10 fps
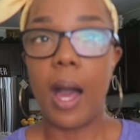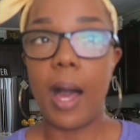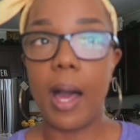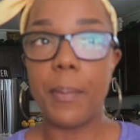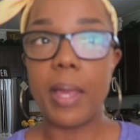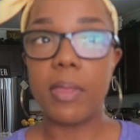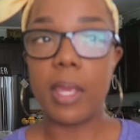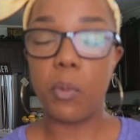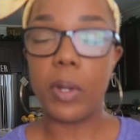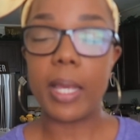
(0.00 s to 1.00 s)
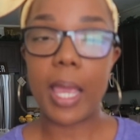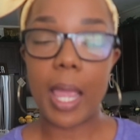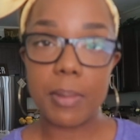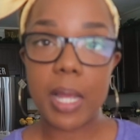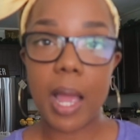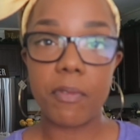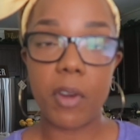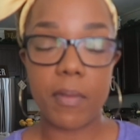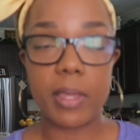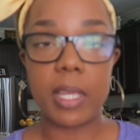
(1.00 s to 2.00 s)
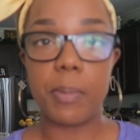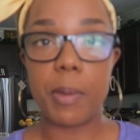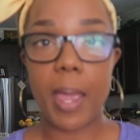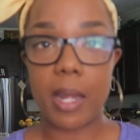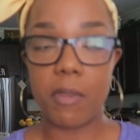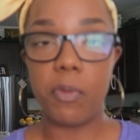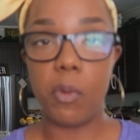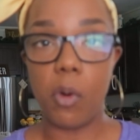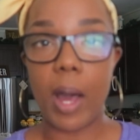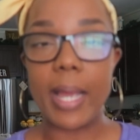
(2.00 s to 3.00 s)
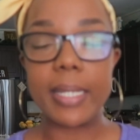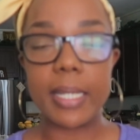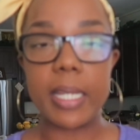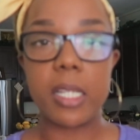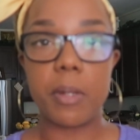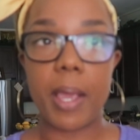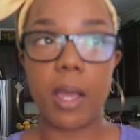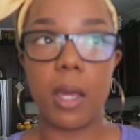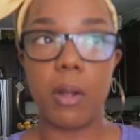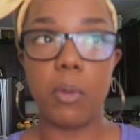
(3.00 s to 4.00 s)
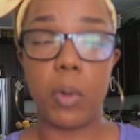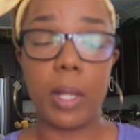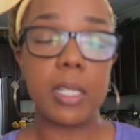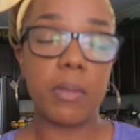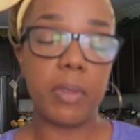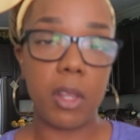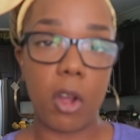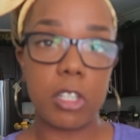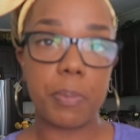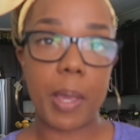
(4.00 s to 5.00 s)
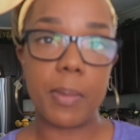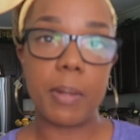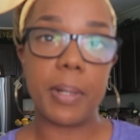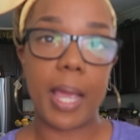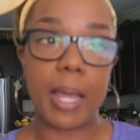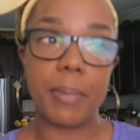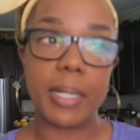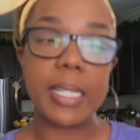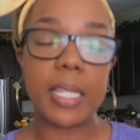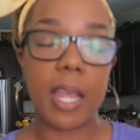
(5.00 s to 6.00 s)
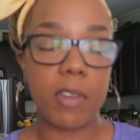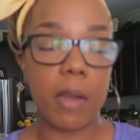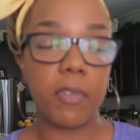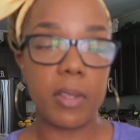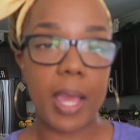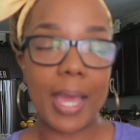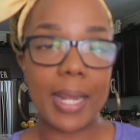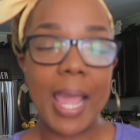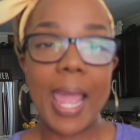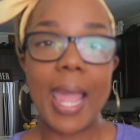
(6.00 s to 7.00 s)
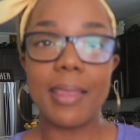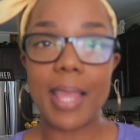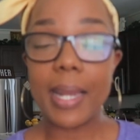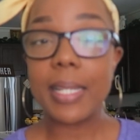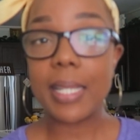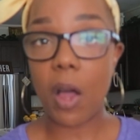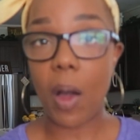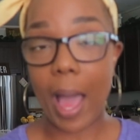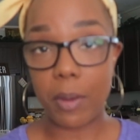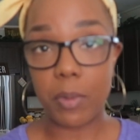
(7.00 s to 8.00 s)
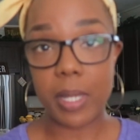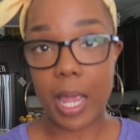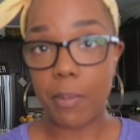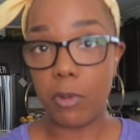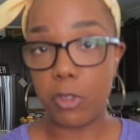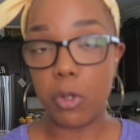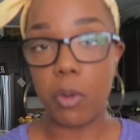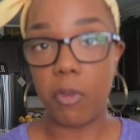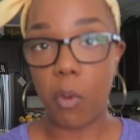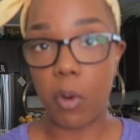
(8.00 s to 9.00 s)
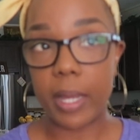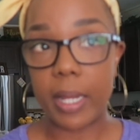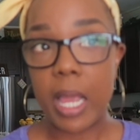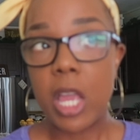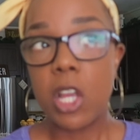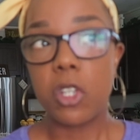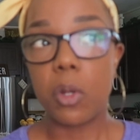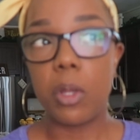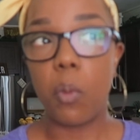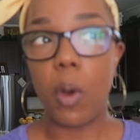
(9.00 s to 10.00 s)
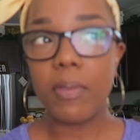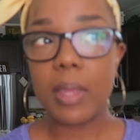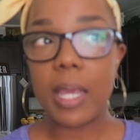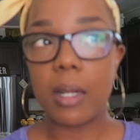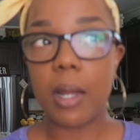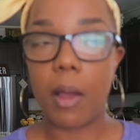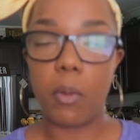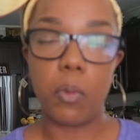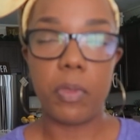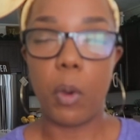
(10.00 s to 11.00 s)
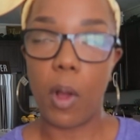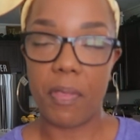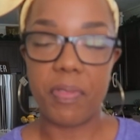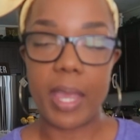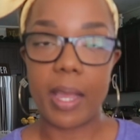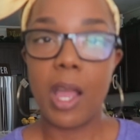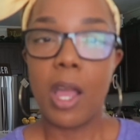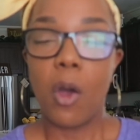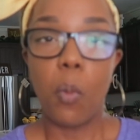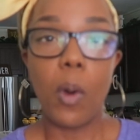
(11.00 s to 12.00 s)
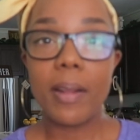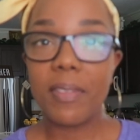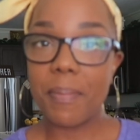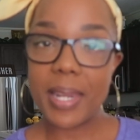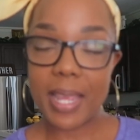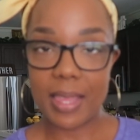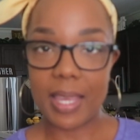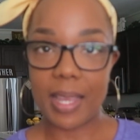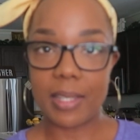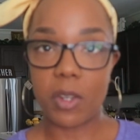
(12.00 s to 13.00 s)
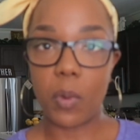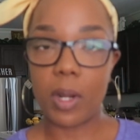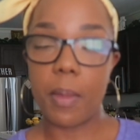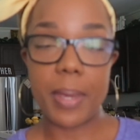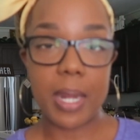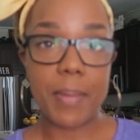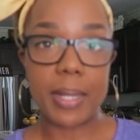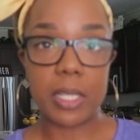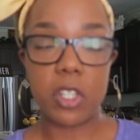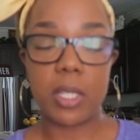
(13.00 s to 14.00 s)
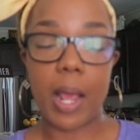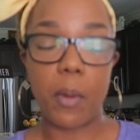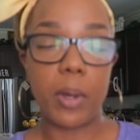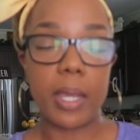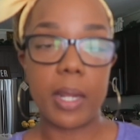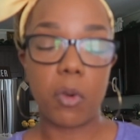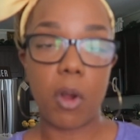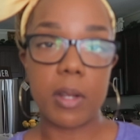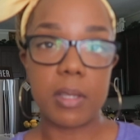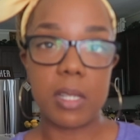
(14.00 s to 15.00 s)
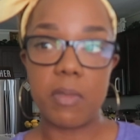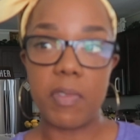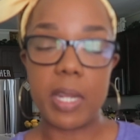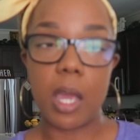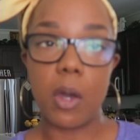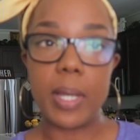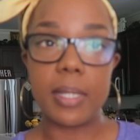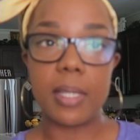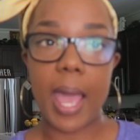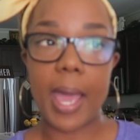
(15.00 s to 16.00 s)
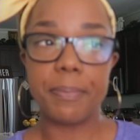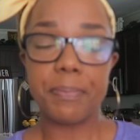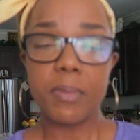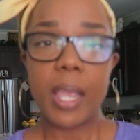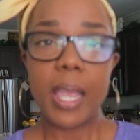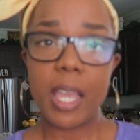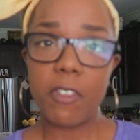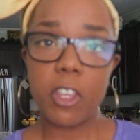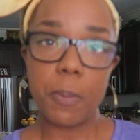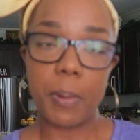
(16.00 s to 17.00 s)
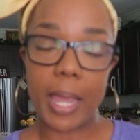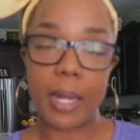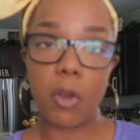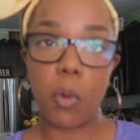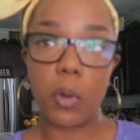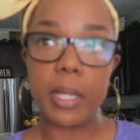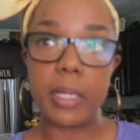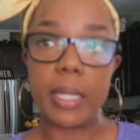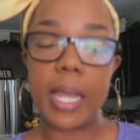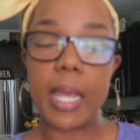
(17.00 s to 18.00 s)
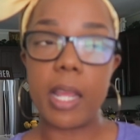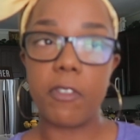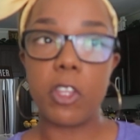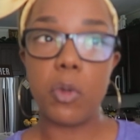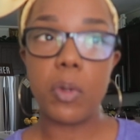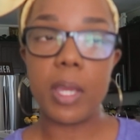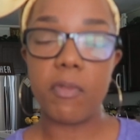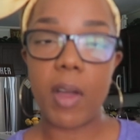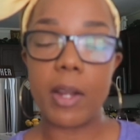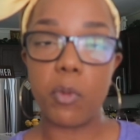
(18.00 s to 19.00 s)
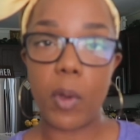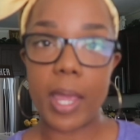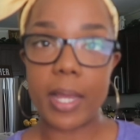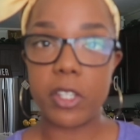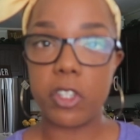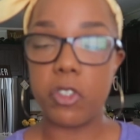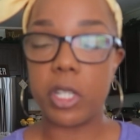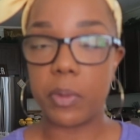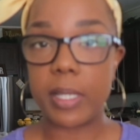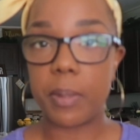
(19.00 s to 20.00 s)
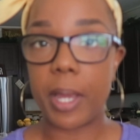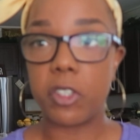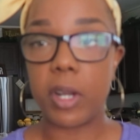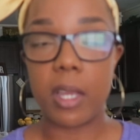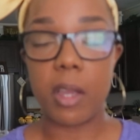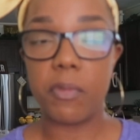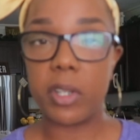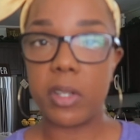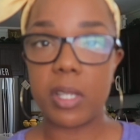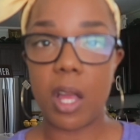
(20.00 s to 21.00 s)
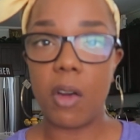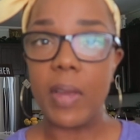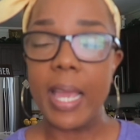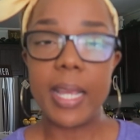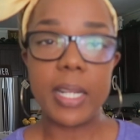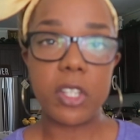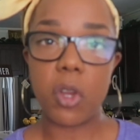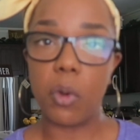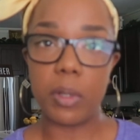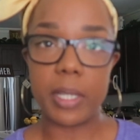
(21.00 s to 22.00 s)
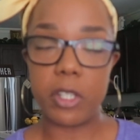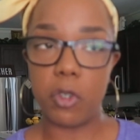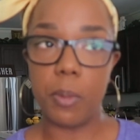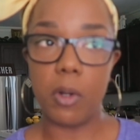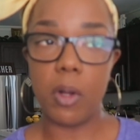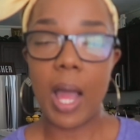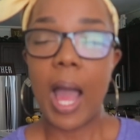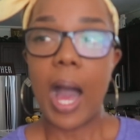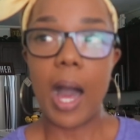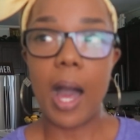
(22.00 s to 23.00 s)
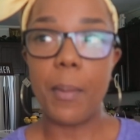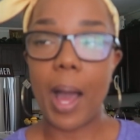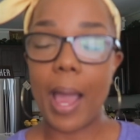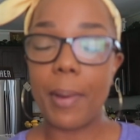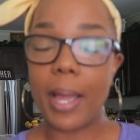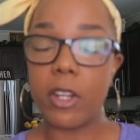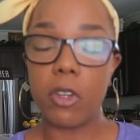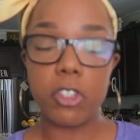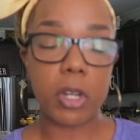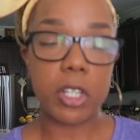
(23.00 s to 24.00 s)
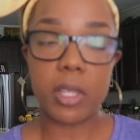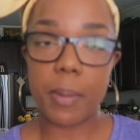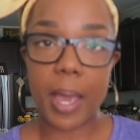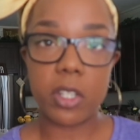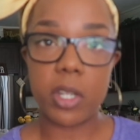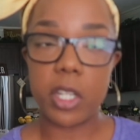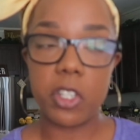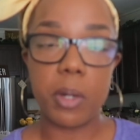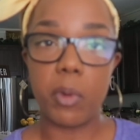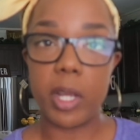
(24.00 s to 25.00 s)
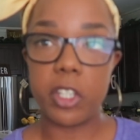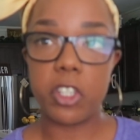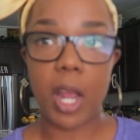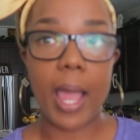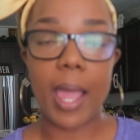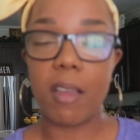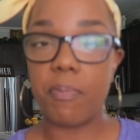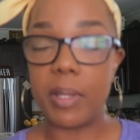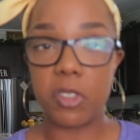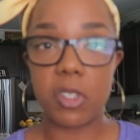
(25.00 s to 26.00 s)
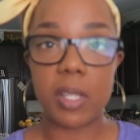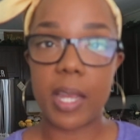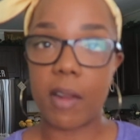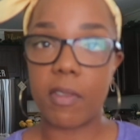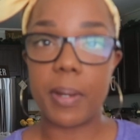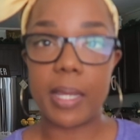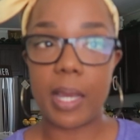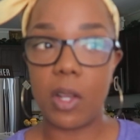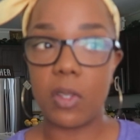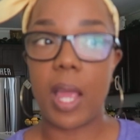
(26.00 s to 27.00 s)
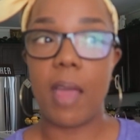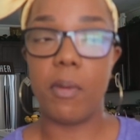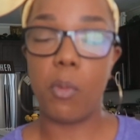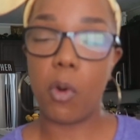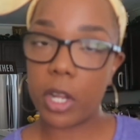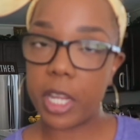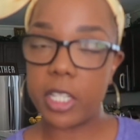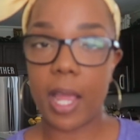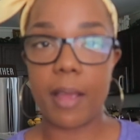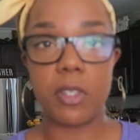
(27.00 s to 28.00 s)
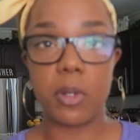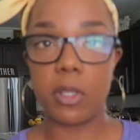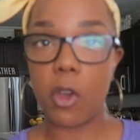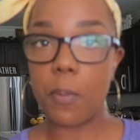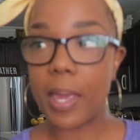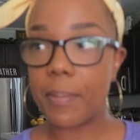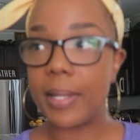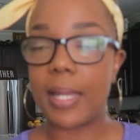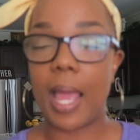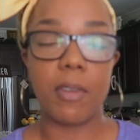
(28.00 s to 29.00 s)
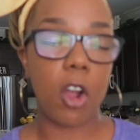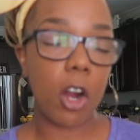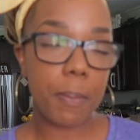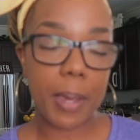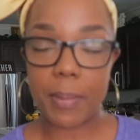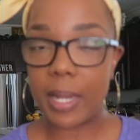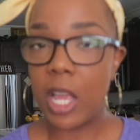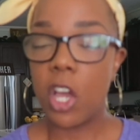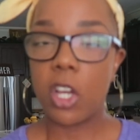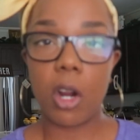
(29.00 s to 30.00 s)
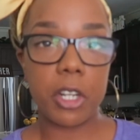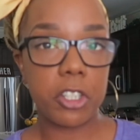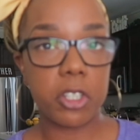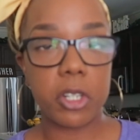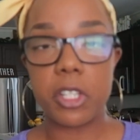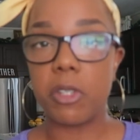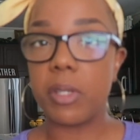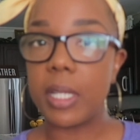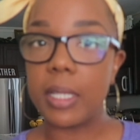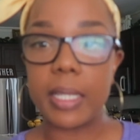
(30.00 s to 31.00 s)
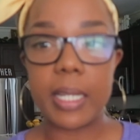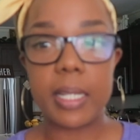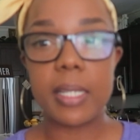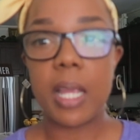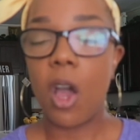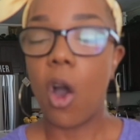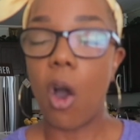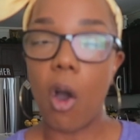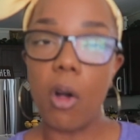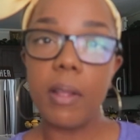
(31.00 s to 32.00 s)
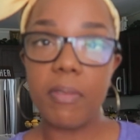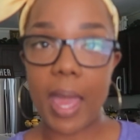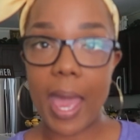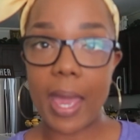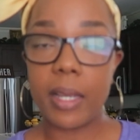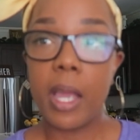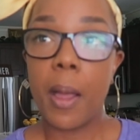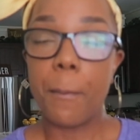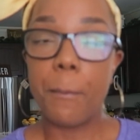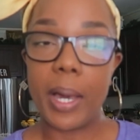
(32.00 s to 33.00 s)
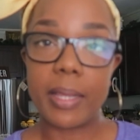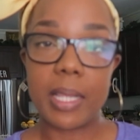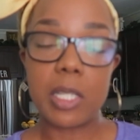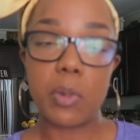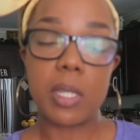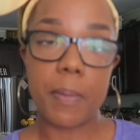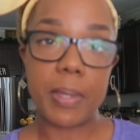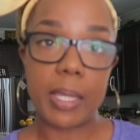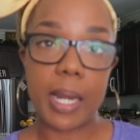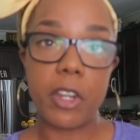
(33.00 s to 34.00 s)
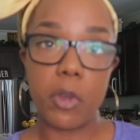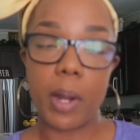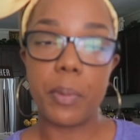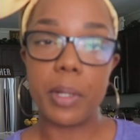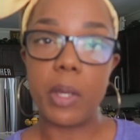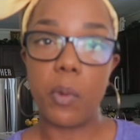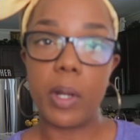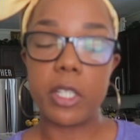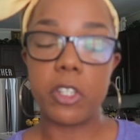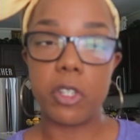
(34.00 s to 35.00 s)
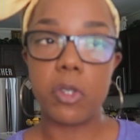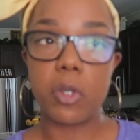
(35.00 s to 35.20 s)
Um, and then when it came time for everything to be paid in full, I did need to make a relatively large payment, but I had money saved up for that. And that is how I was able to afford it. So the one thing, not the one thing, one of the many things or one of the many messages that I wanna get across in this video is that if you plan accordingly and if you can find ways to generate some extra income for yourself, it's totally doable. Um, I, by no stretch of the imagination, am rich. I have bills just like everybody else. I have a mortgage, I have student loan payments, I have a car payment, car insurance, utilities, all of that but this was something that I knew I really wanted to do.